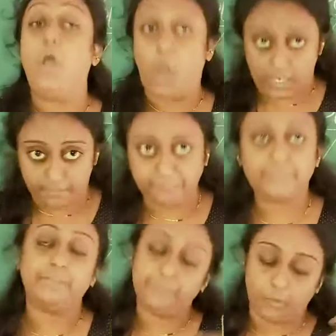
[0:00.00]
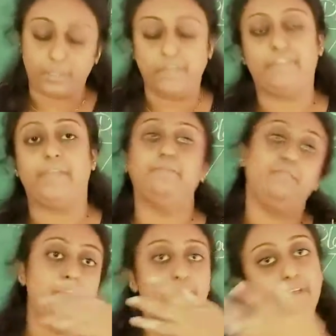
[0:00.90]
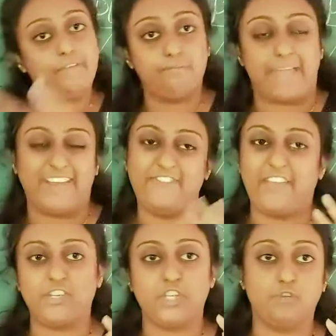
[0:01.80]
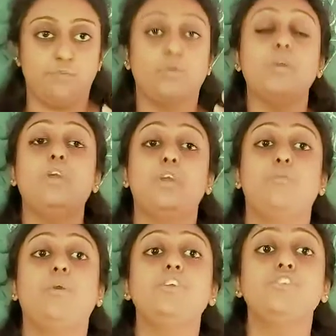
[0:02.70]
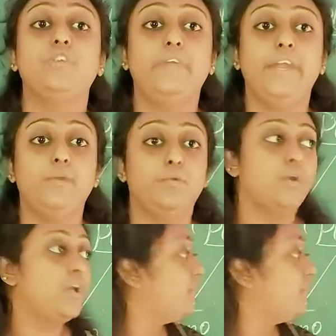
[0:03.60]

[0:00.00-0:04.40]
or okay fine, we would have manufactured more. But what should we do?